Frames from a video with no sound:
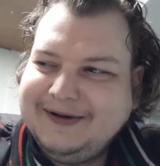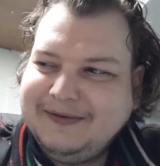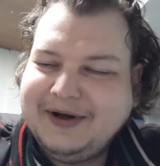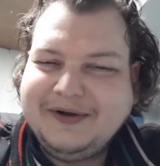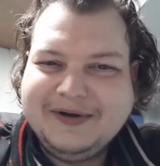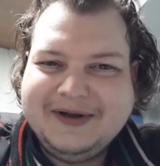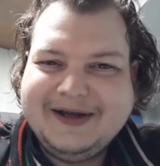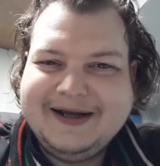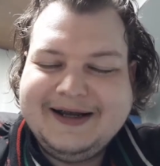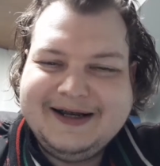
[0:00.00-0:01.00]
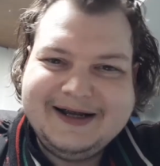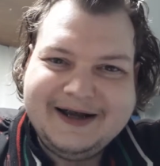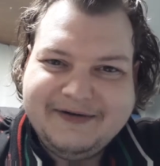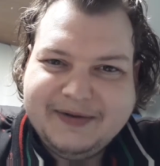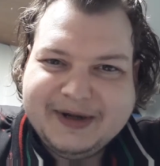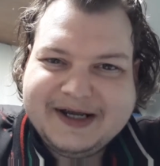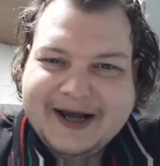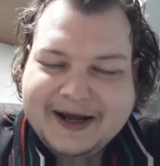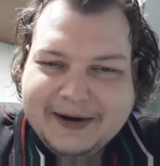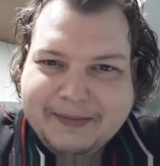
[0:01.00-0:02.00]
well, to give him a
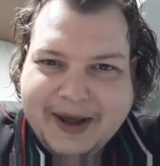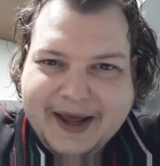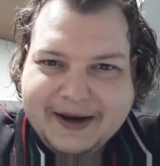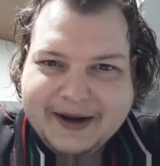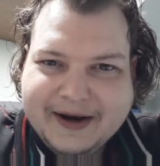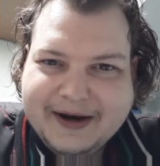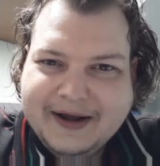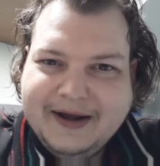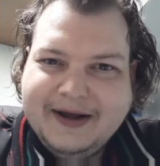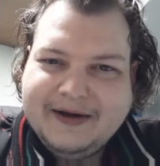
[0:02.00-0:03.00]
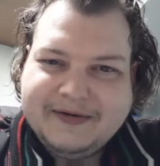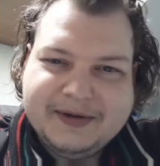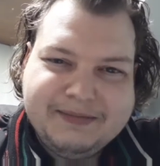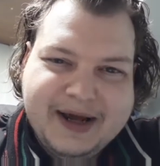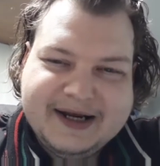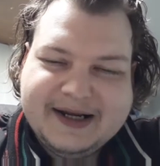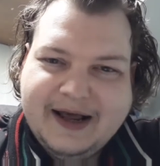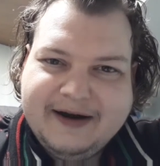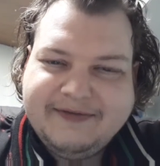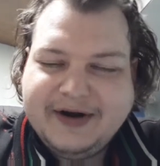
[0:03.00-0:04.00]
second opinion of some
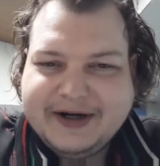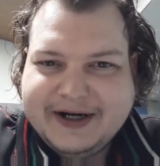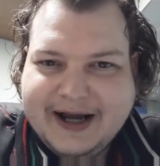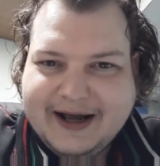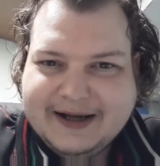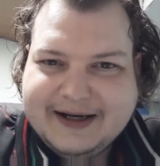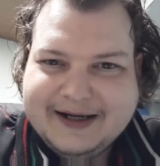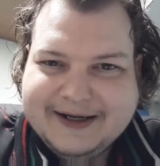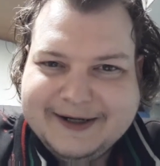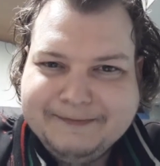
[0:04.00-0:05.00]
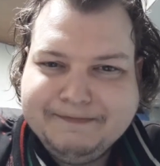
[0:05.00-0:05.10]
baseline functionalities.